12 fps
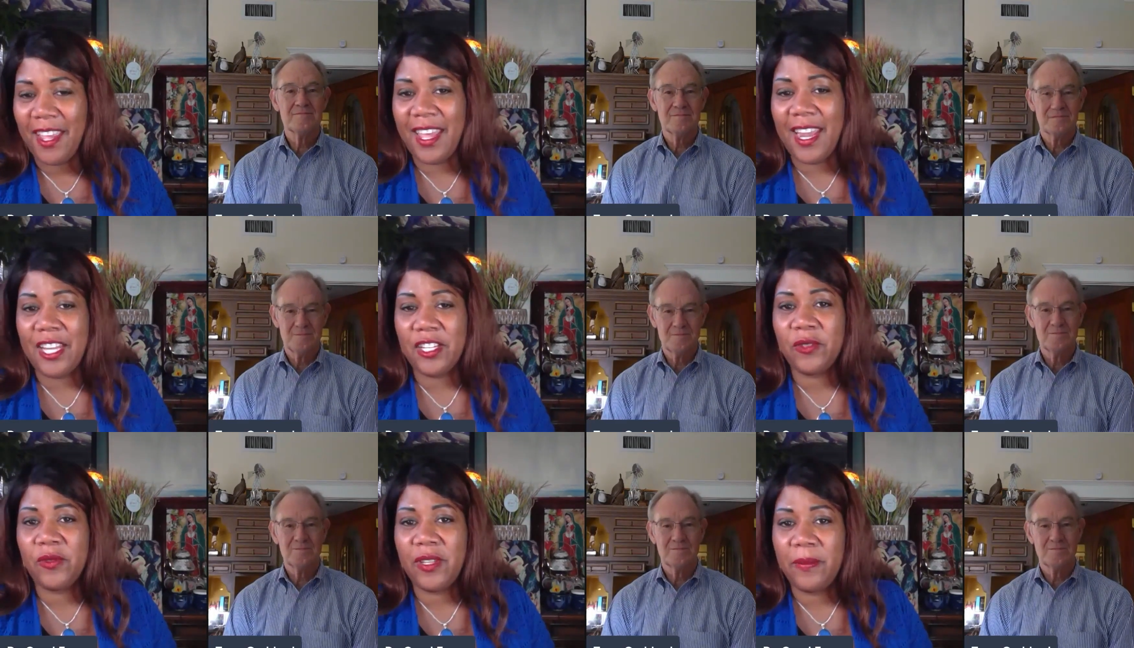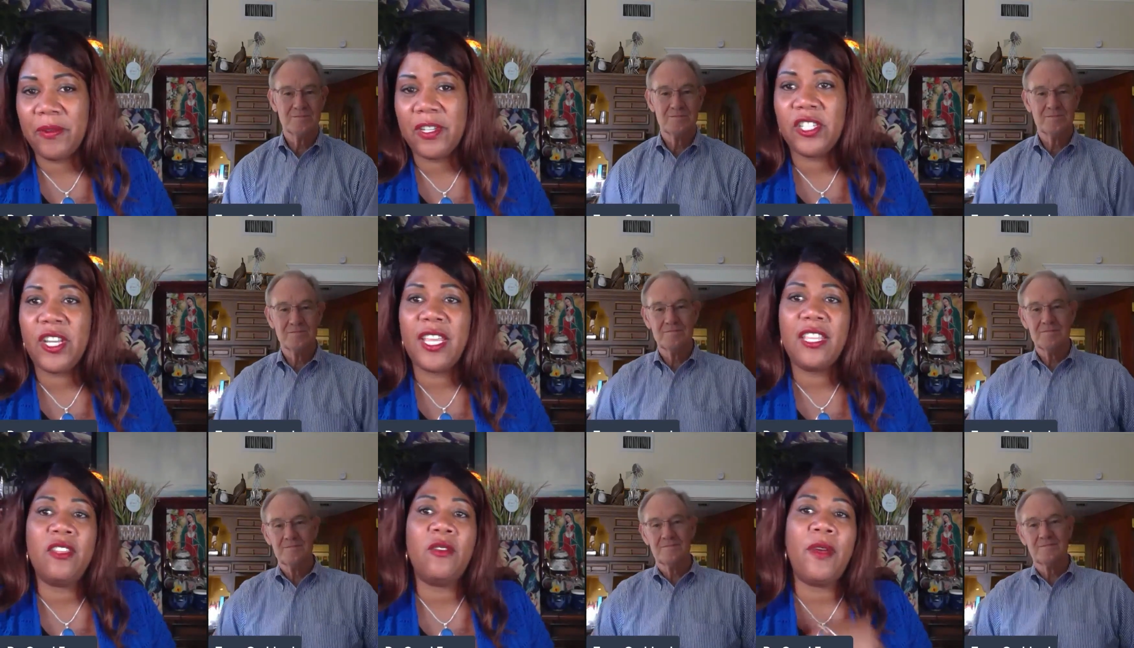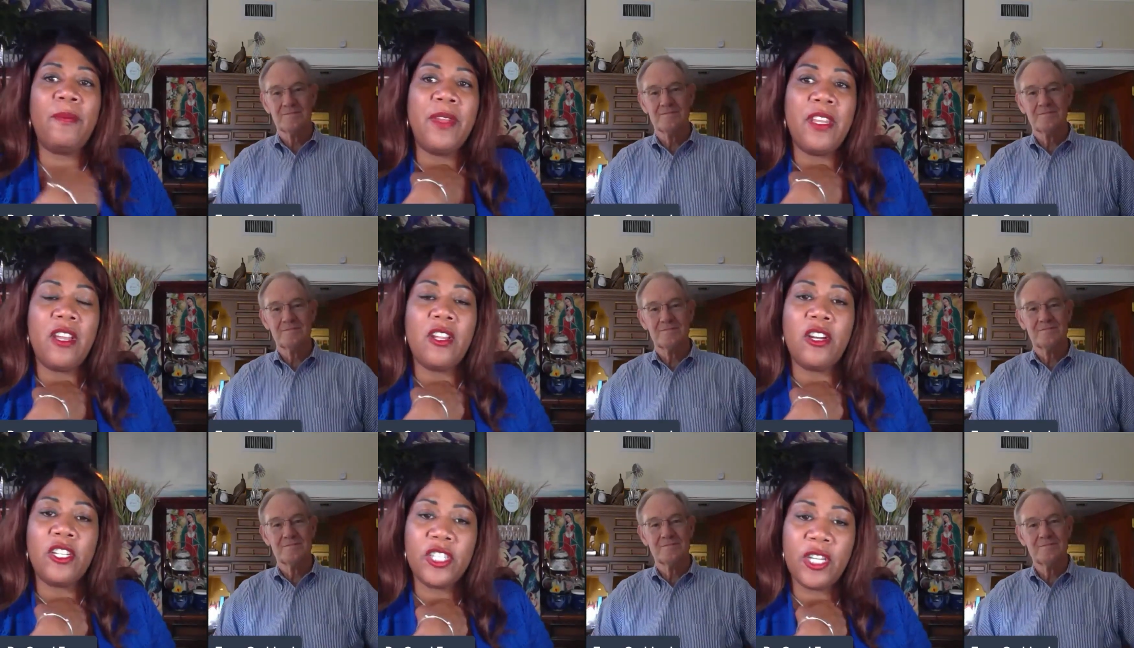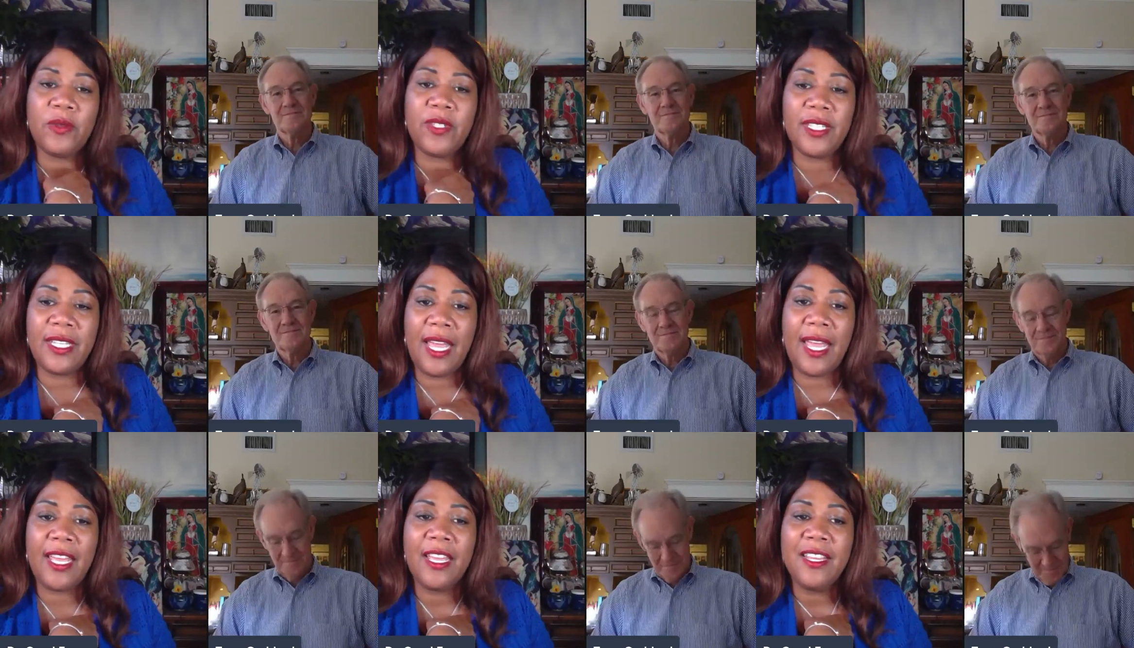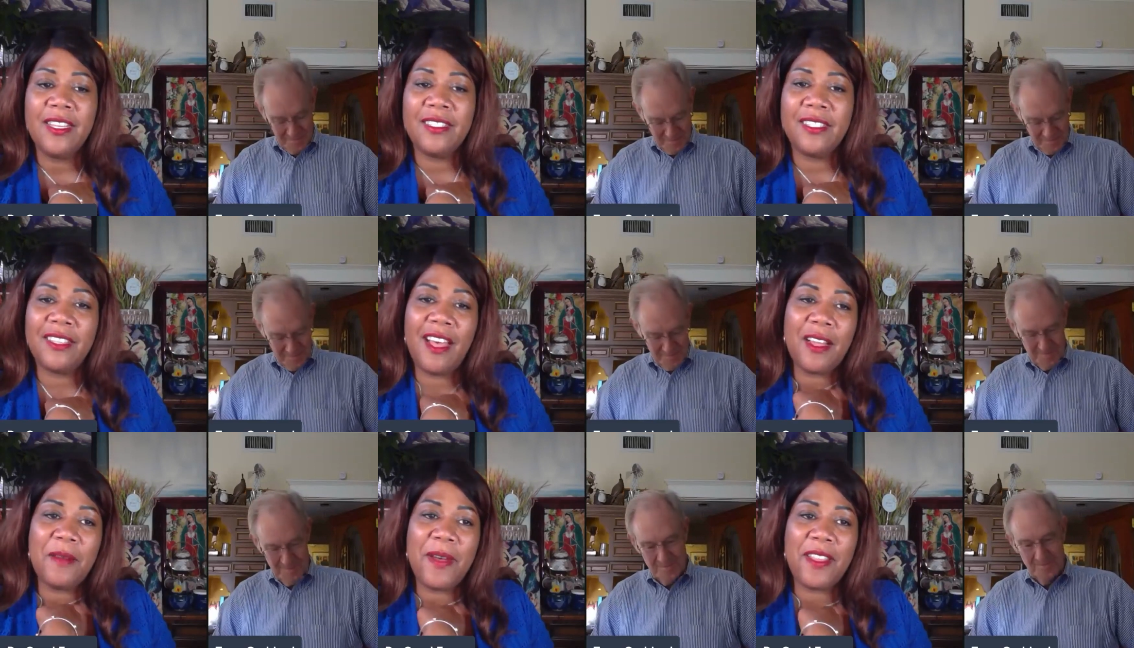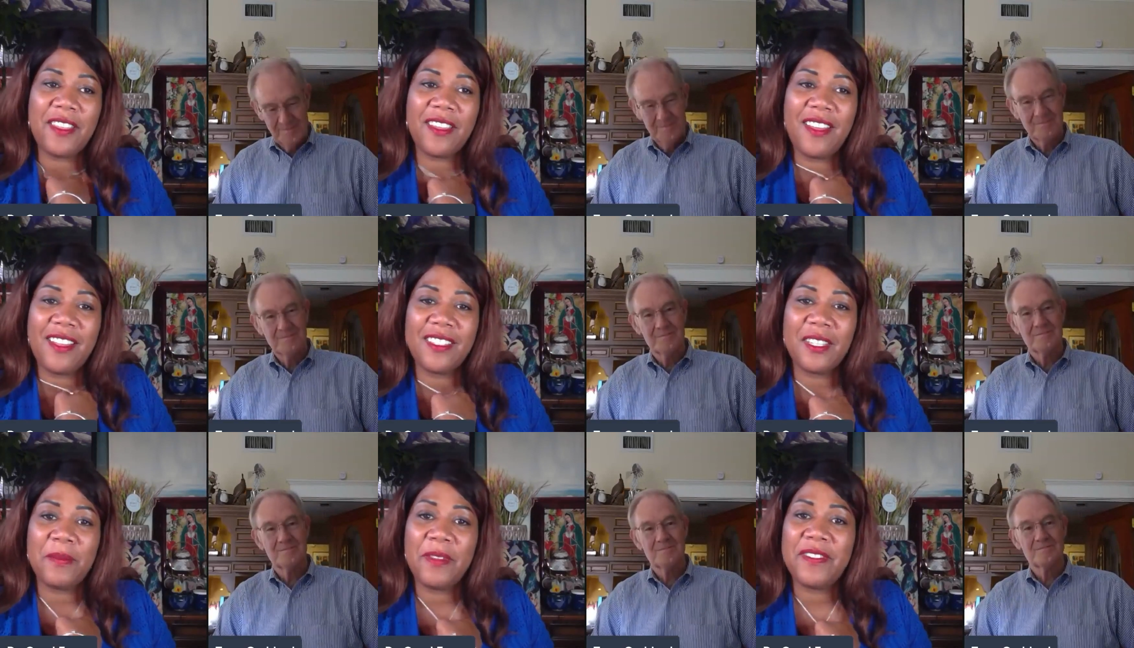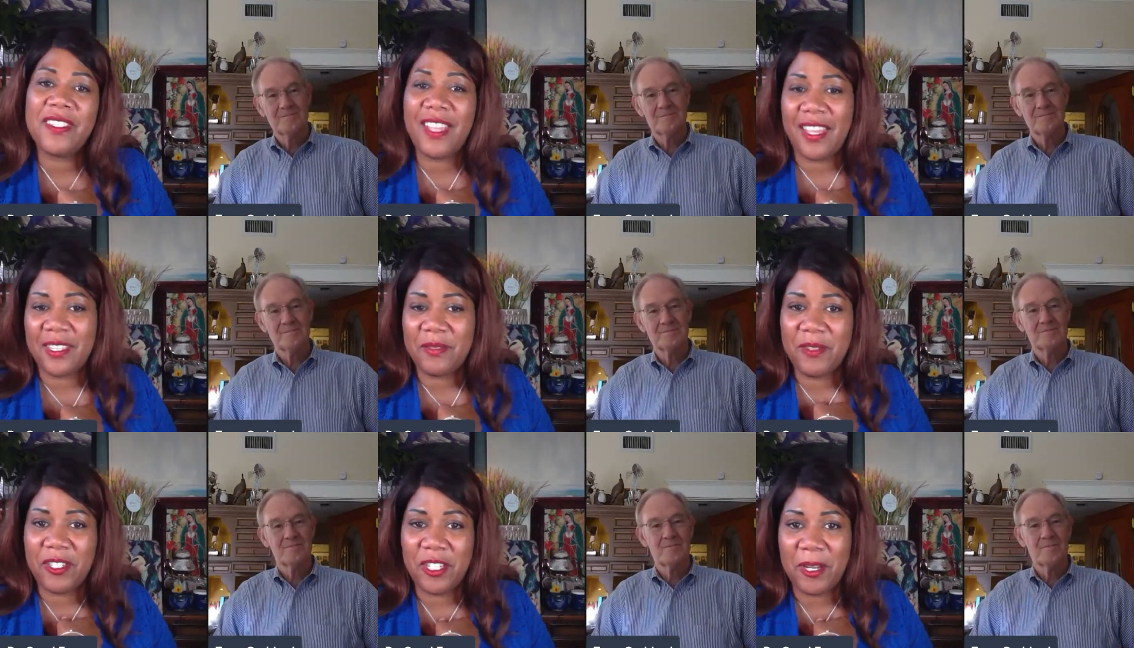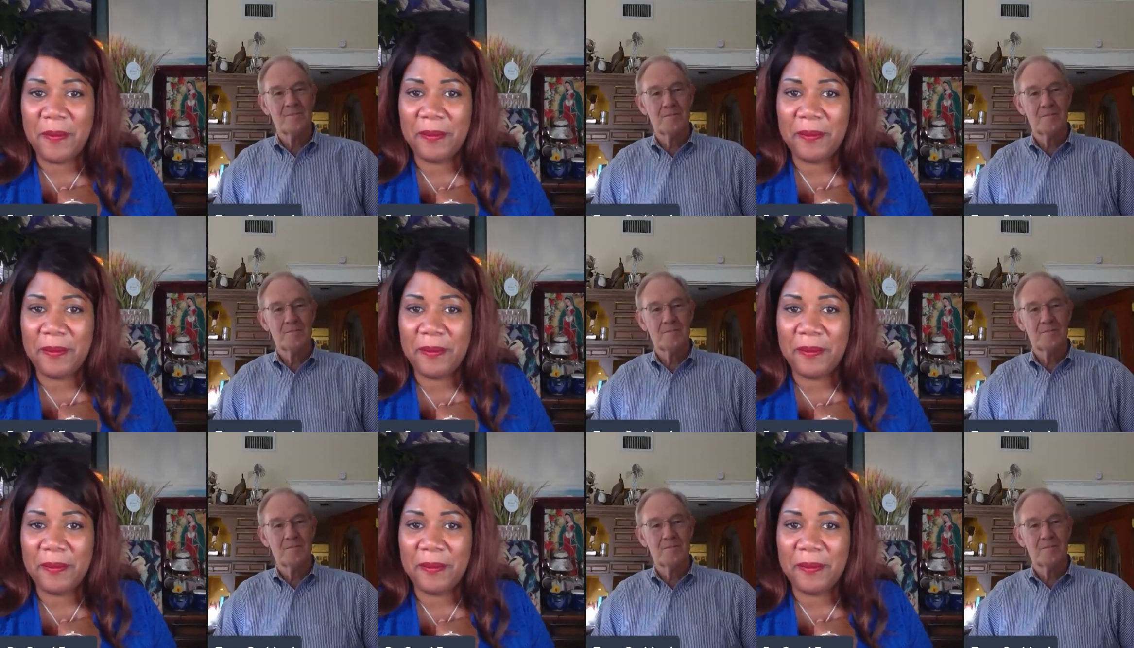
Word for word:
Speaker 1: And I just really appreciate you being on our show today to talk about the concept of statesmanship.